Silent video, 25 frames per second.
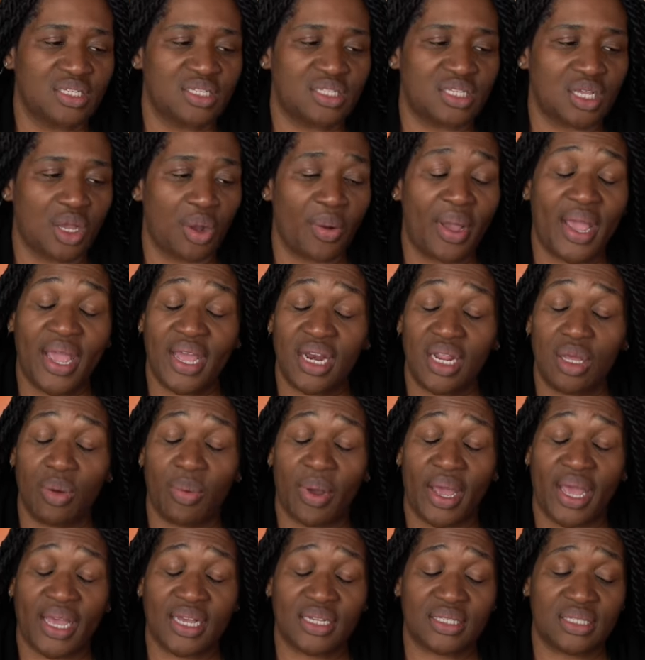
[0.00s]
So,
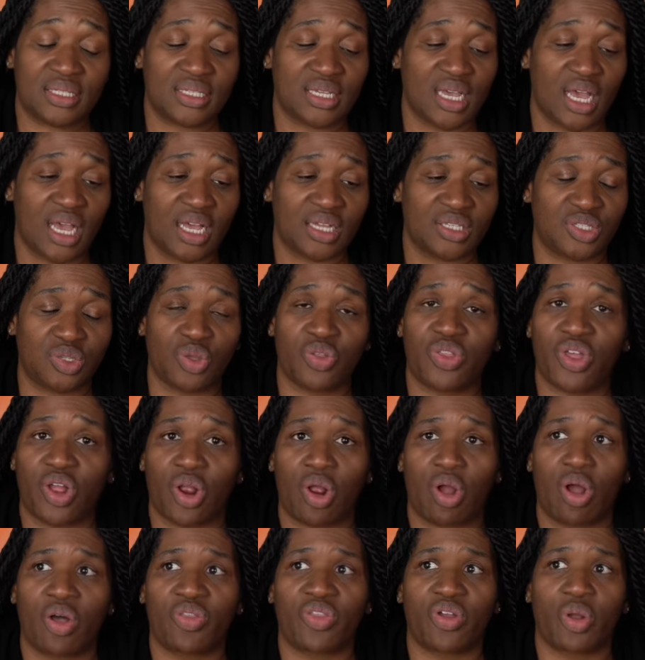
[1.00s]
anyways, uh, so
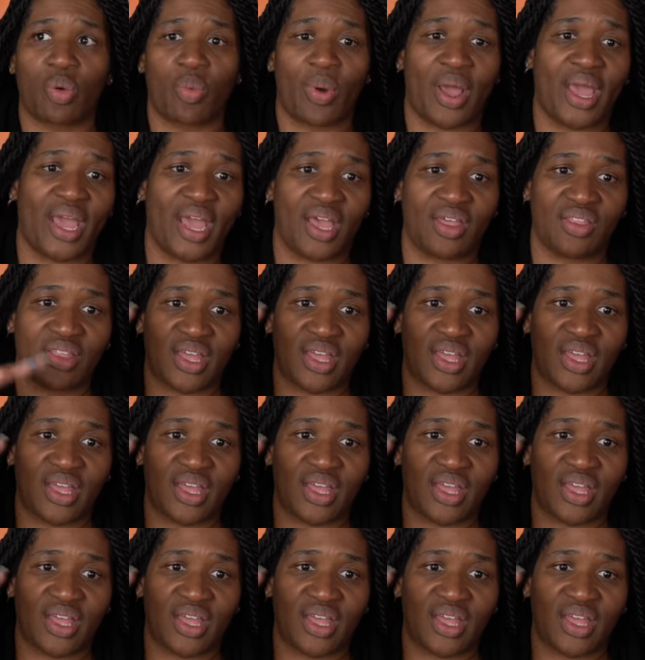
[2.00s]
they're on their way.